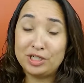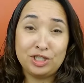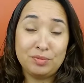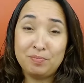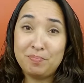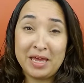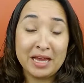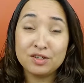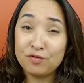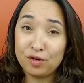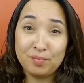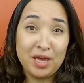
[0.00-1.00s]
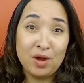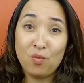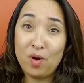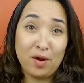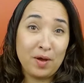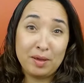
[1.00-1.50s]
she picked for me
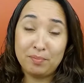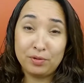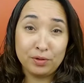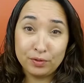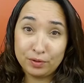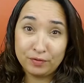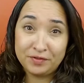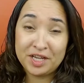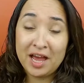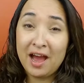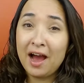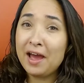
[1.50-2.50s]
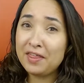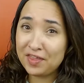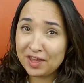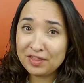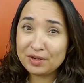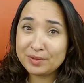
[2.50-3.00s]
and what I approved. I
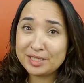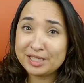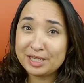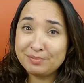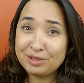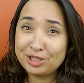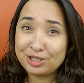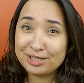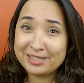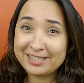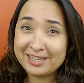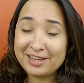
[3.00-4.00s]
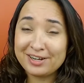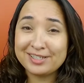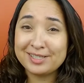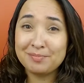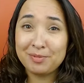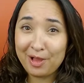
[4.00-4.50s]
think there was some shirts in
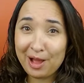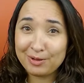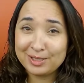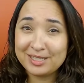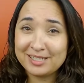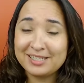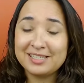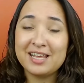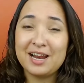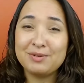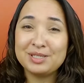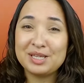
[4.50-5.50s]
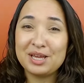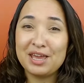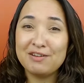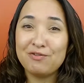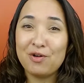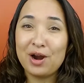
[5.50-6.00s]
there, some blouses that I was
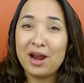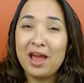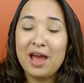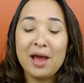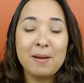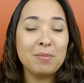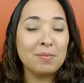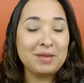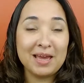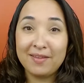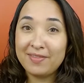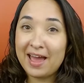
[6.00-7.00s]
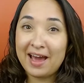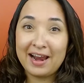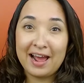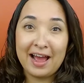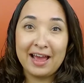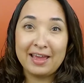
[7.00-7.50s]
looking for, but beyond
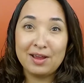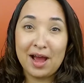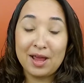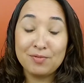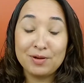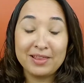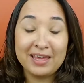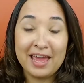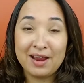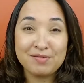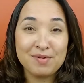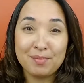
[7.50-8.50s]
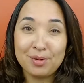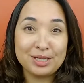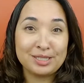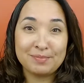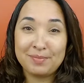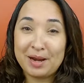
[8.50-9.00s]
that, I really can't remember.
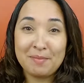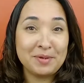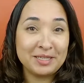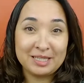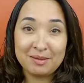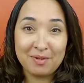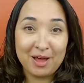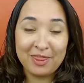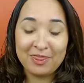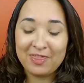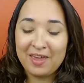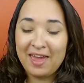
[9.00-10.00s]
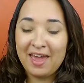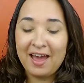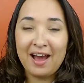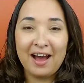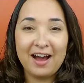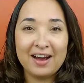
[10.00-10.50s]
It's been a busy month.
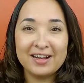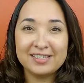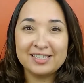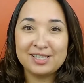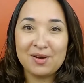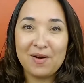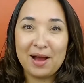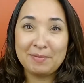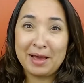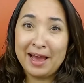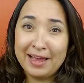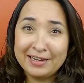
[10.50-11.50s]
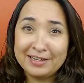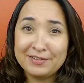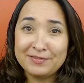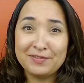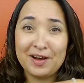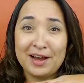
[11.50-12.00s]
So I'm kind
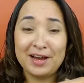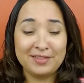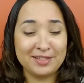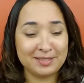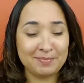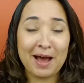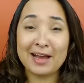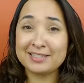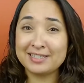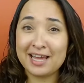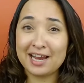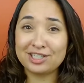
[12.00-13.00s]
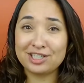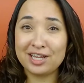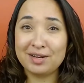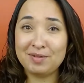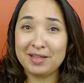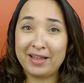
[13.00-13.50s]
of, this box is actually
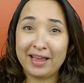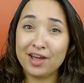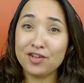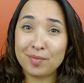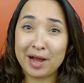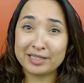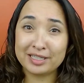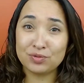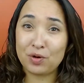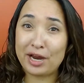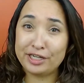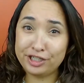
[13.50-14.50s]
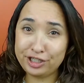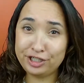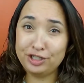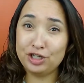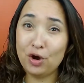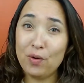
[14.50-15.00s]
going to be like other boxes where I
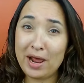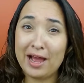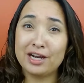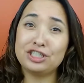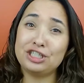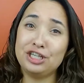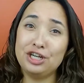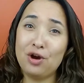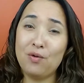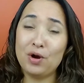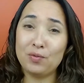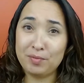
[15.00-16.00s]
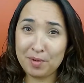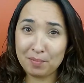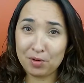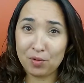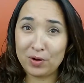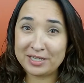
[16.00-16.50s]
don't actually know or
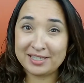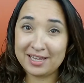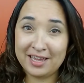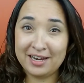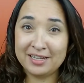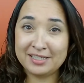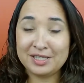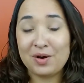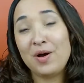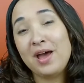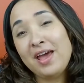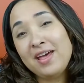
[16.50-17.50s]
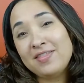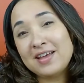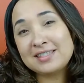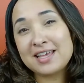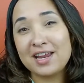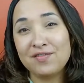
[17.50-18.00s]
remember what's in it. So
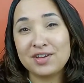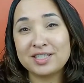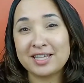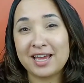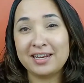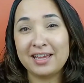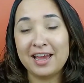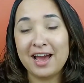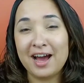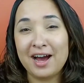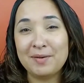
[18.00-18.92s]
that's kind of exciting.